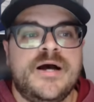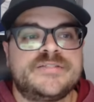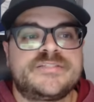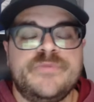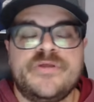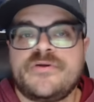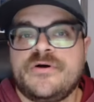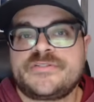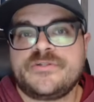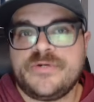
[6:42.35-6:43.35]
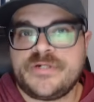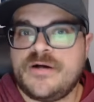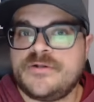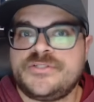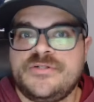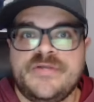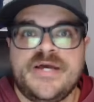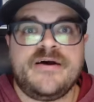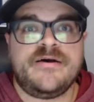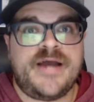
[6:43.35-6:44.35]
Smith also acknowledged, you know,
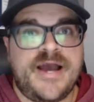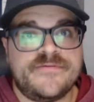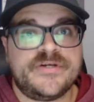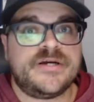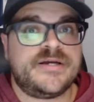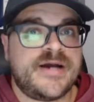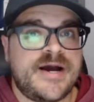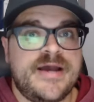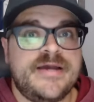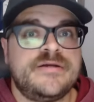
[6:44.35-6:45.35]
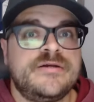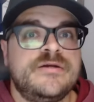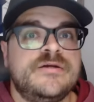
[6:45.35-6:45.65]
that having a guy